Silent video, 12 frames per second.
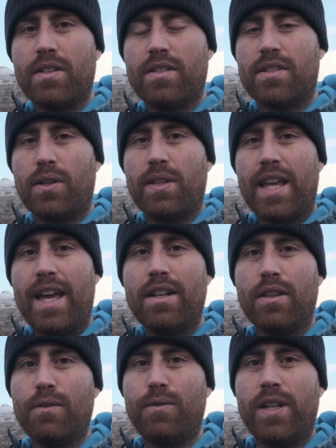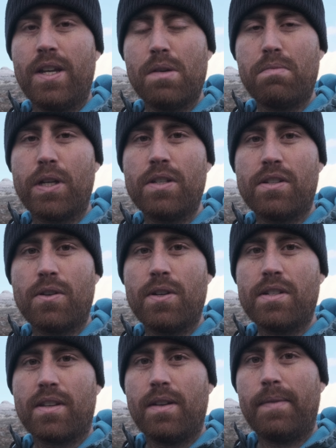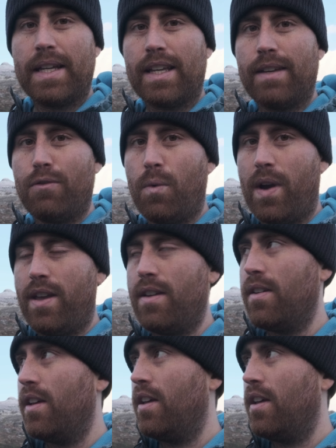until the end of the video, because there is going to be a giveaway,